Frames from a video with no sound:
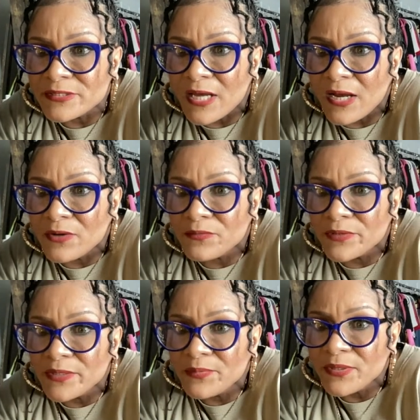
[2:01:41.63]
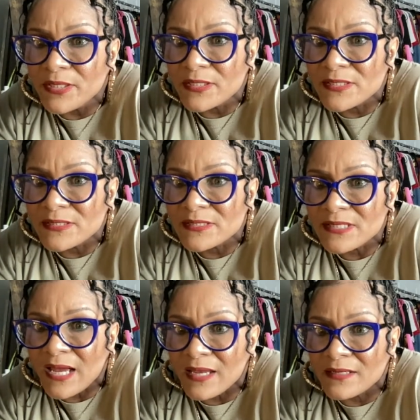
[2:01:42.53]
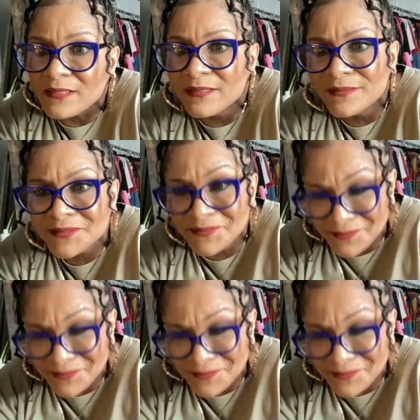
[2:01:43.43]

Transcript: not a repeat in sight. and